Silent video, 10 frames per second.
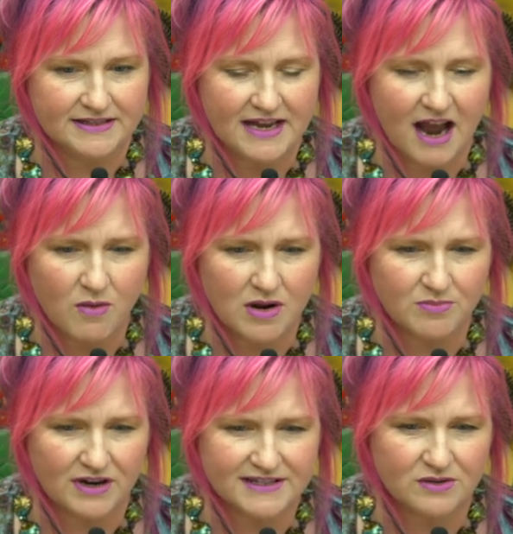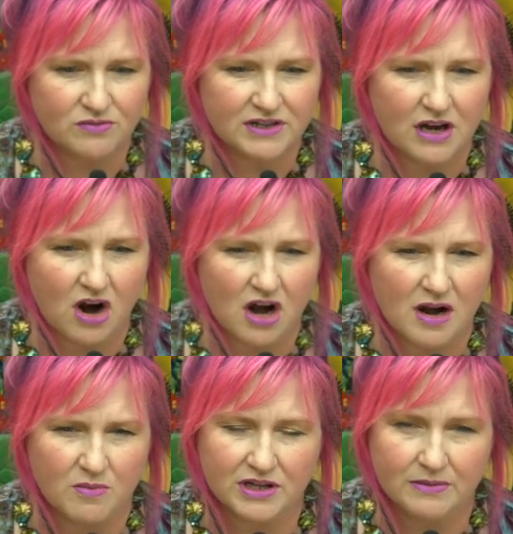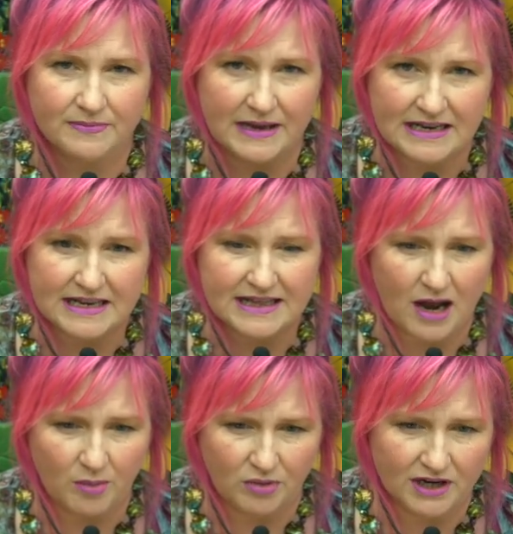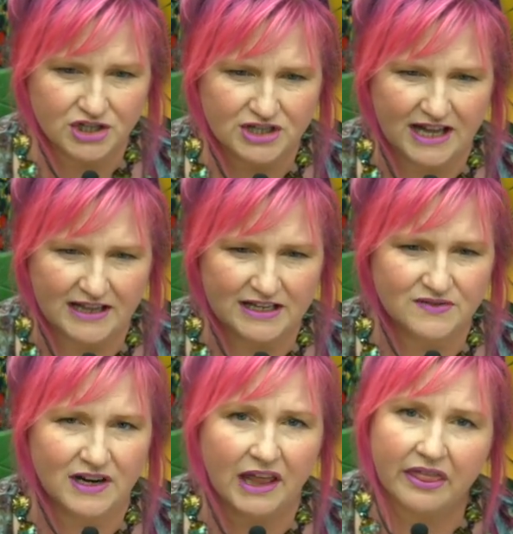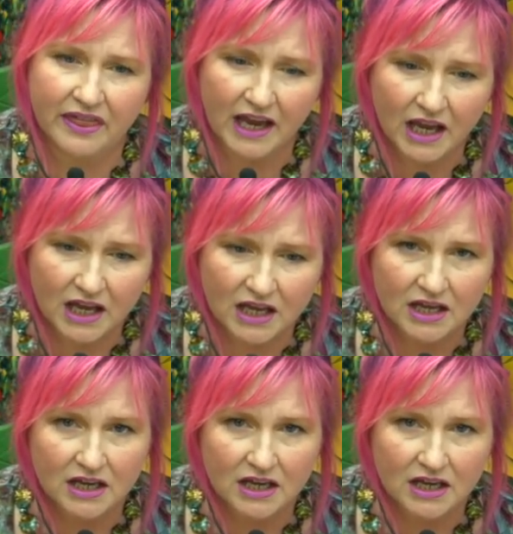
See how when I'm pressing really hard and I'm really bending that brush, that line is very thick,